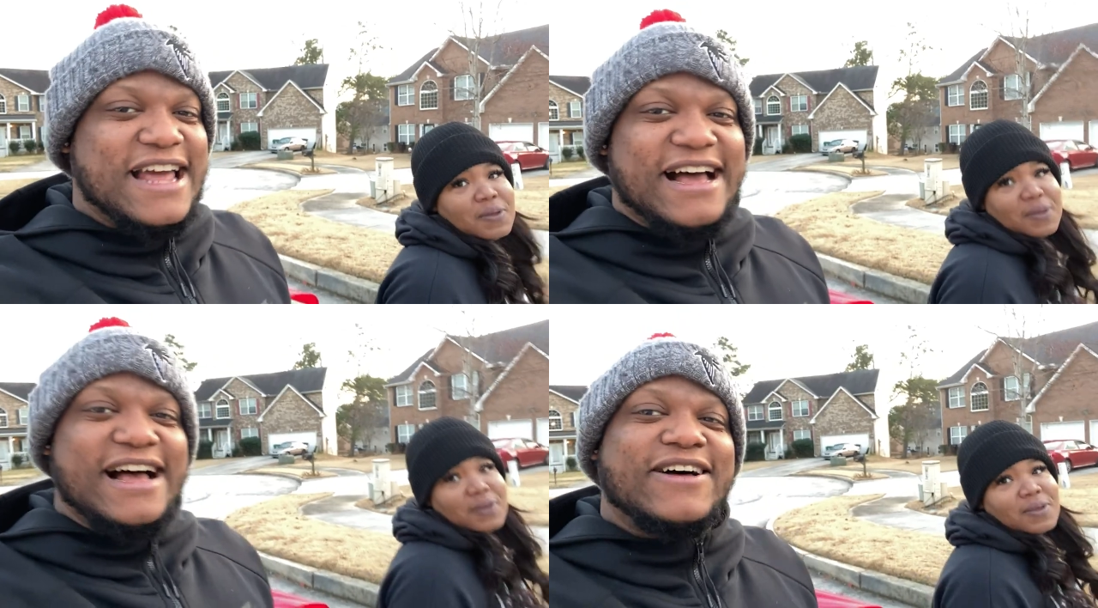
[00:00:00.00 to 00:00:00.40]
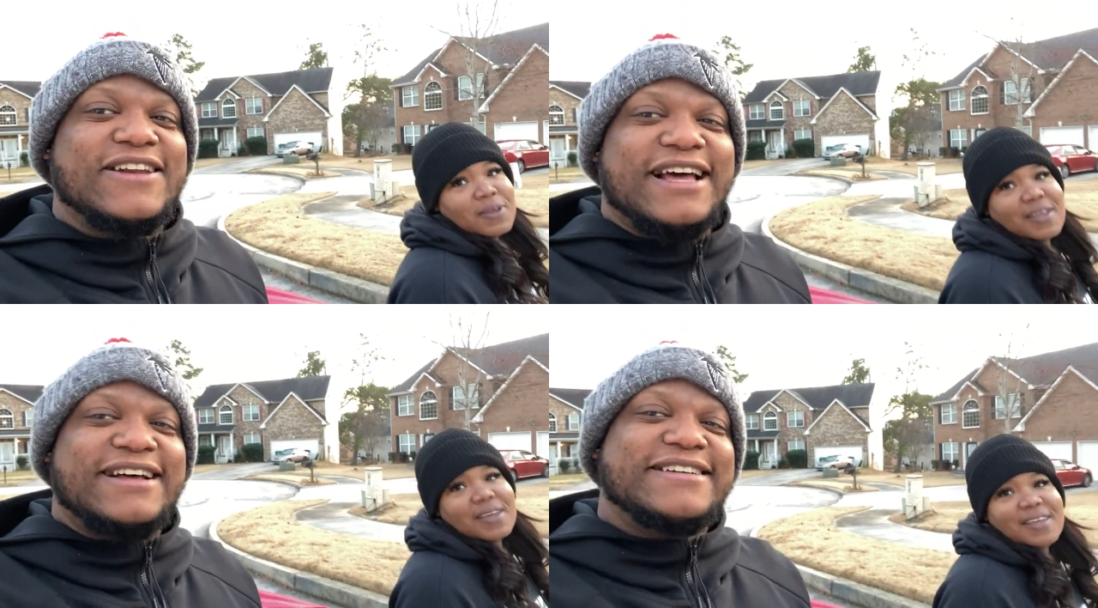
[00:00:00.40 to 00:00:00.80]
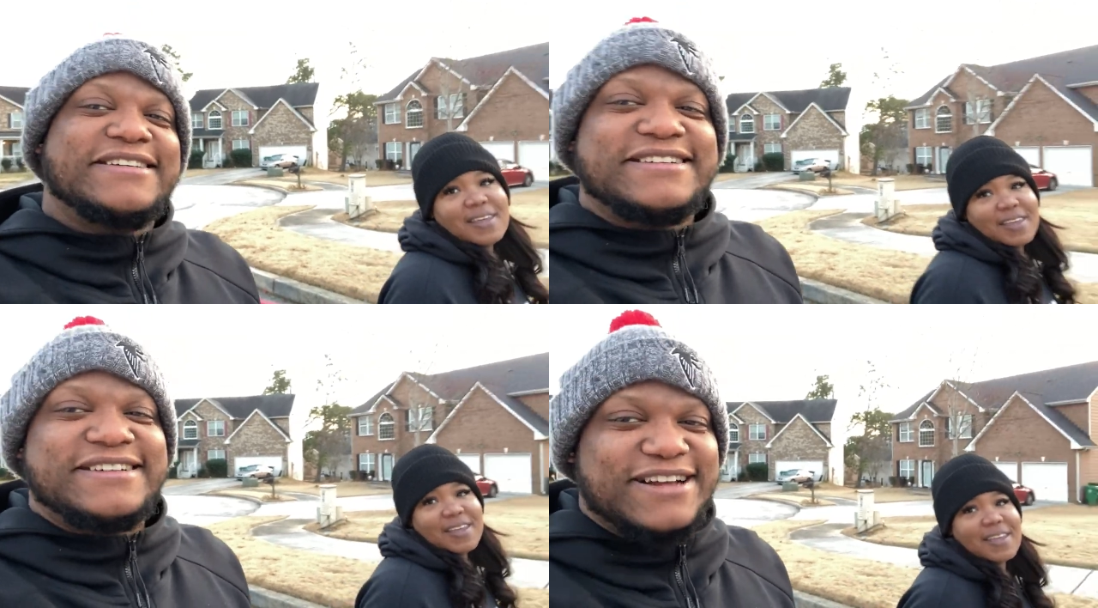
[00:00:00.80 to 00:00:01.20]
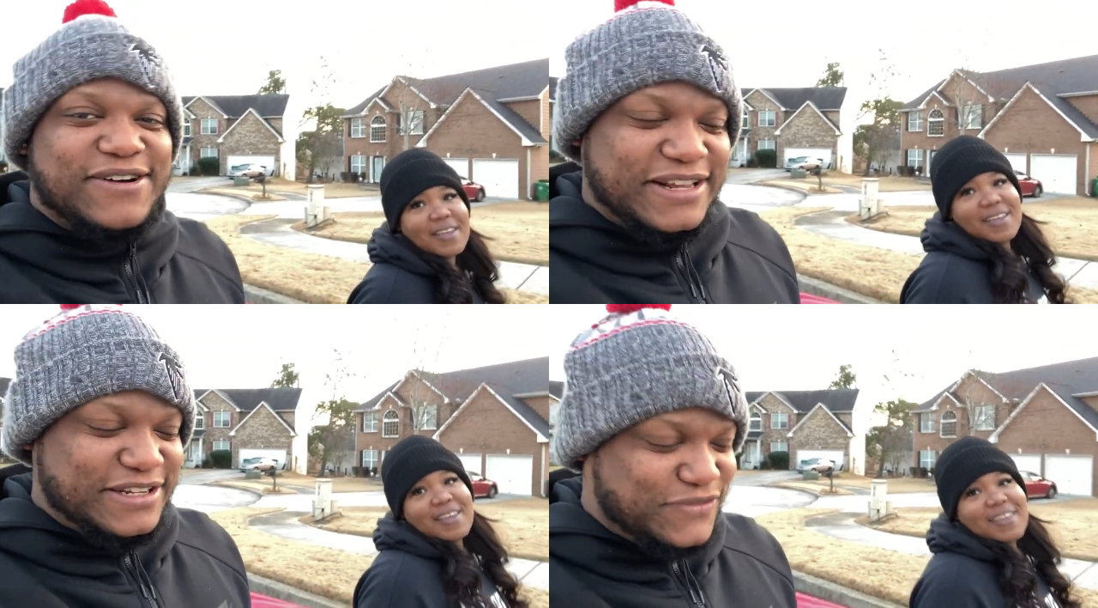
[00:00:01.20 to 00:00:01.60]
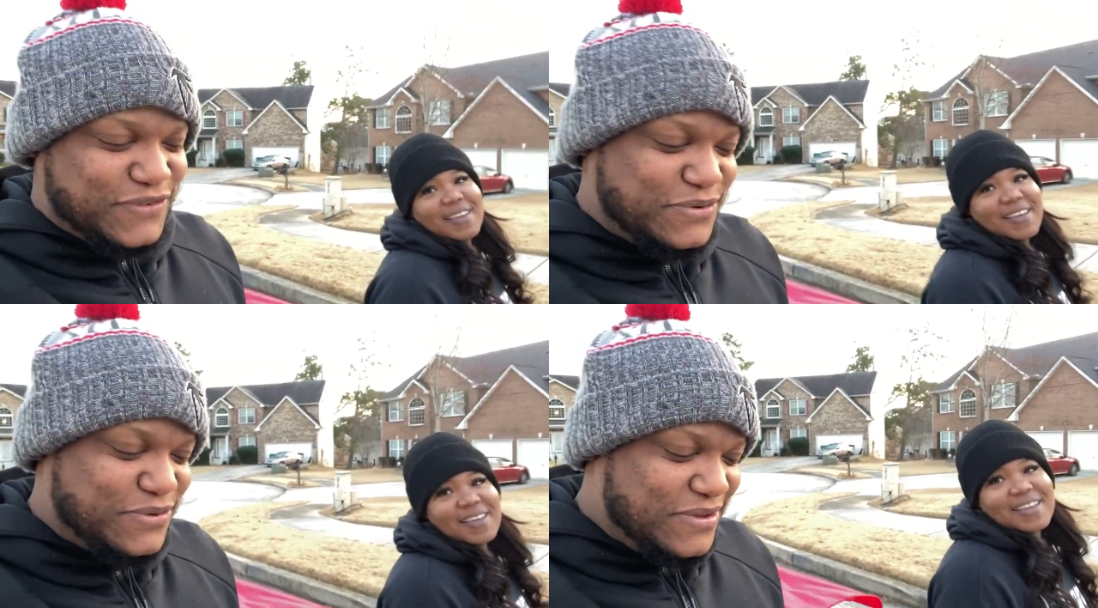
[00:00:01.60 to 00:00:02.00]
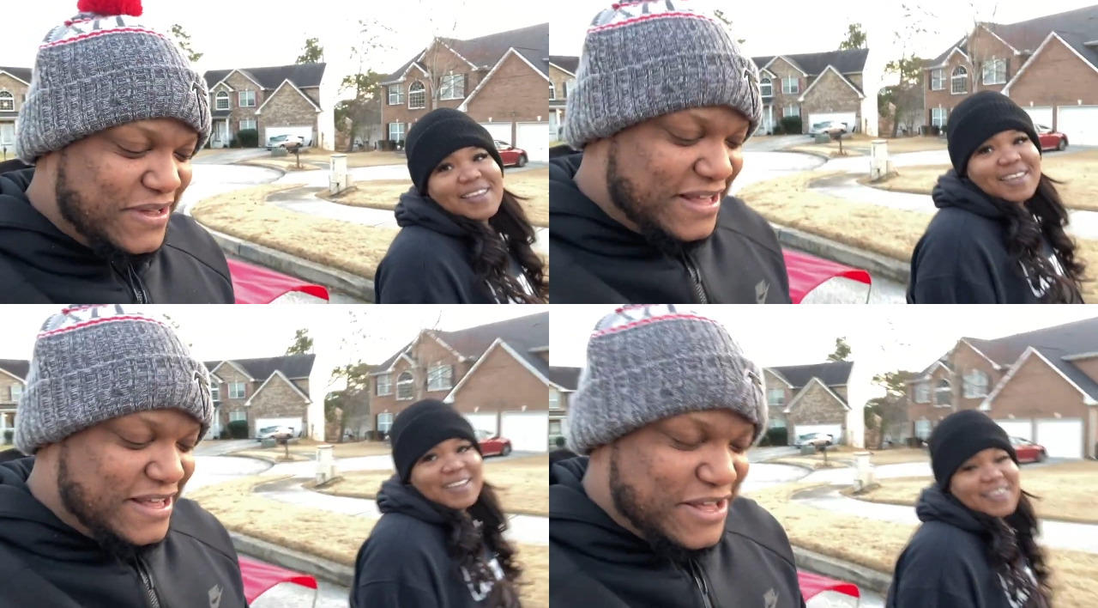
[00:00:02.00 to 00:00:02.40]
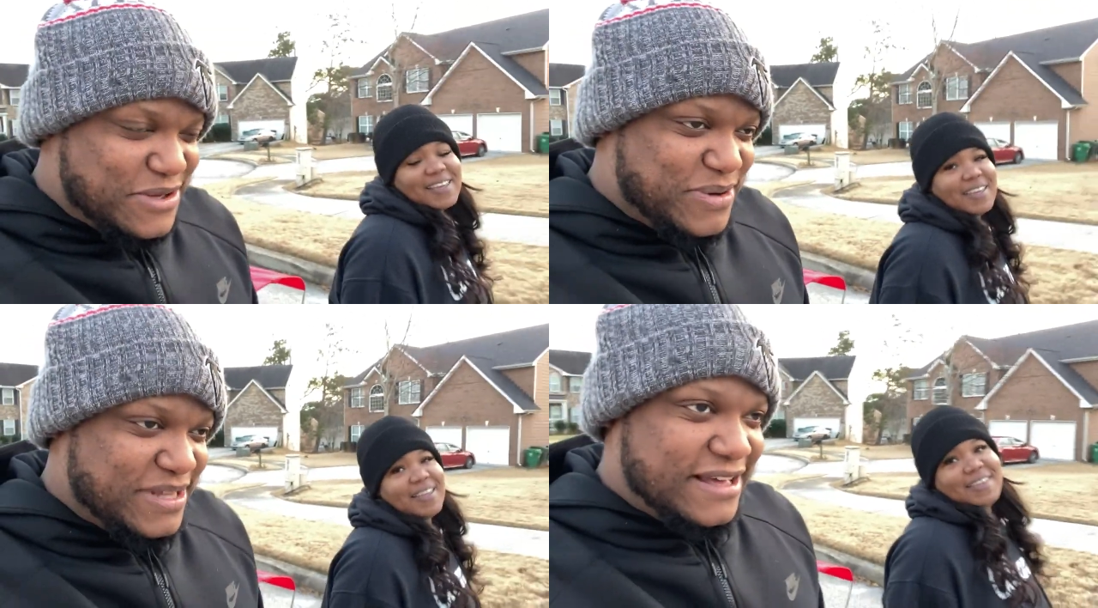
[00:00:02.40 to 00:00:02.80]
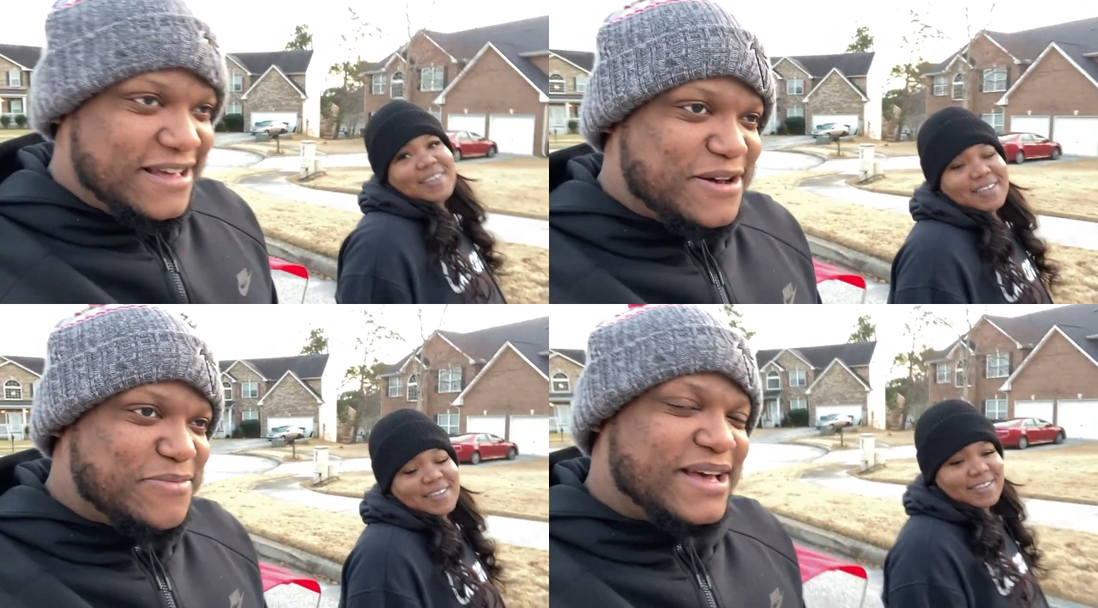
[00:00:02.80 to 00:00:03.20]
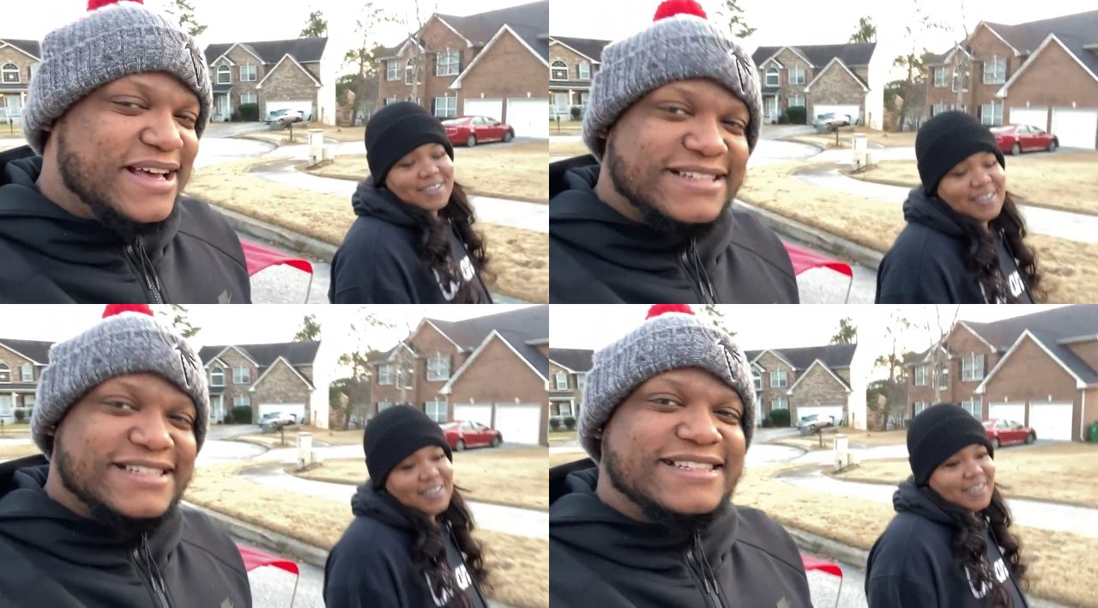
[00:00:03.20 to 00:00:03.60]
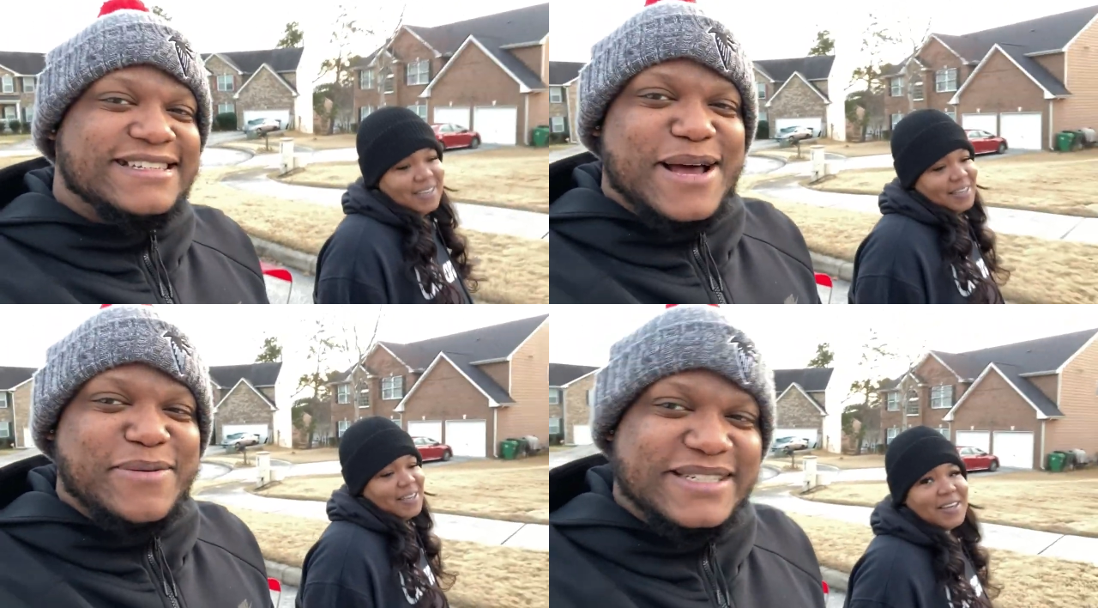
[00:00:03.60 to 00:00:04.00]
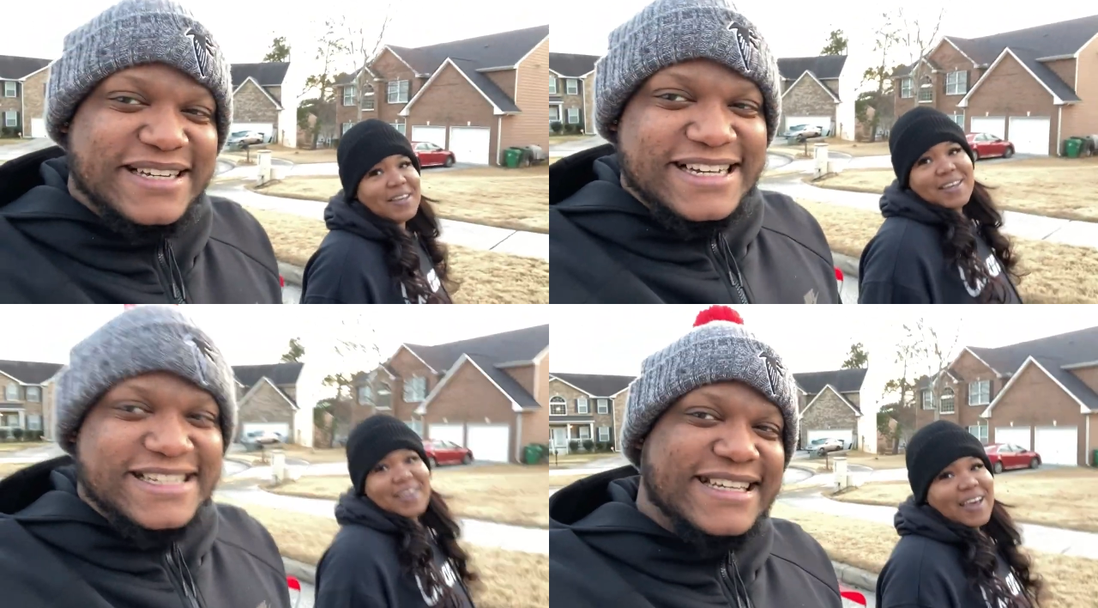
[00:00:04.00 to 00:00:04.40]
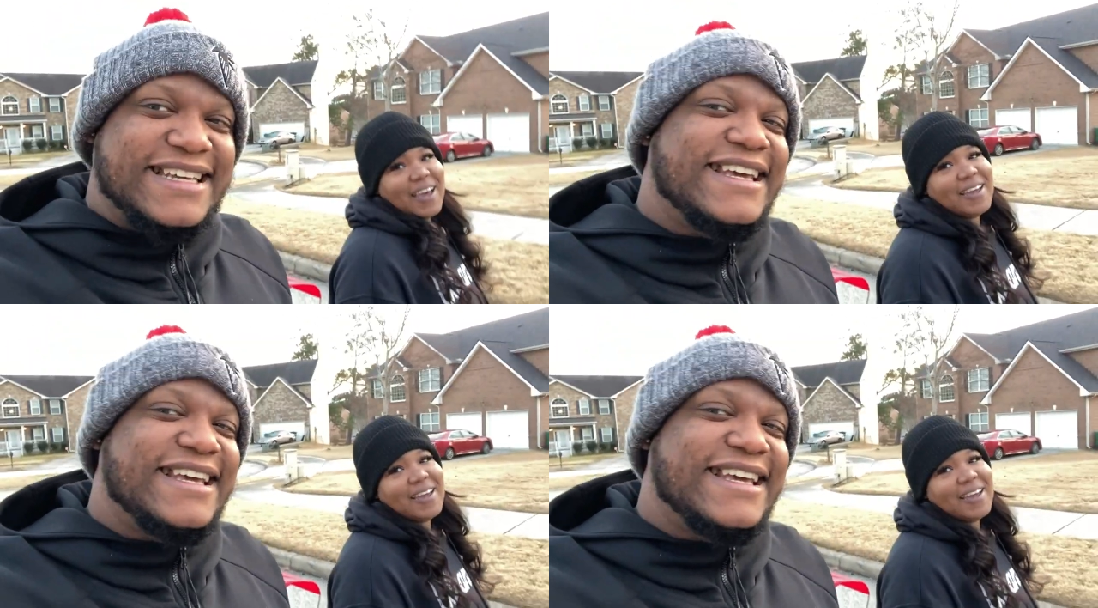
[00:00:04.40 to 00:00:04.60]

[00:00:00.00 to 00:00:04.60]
Speaker 1: now. I'm like, uh huh, gonna eat your food. But yeah, man, she sabotaged the oh,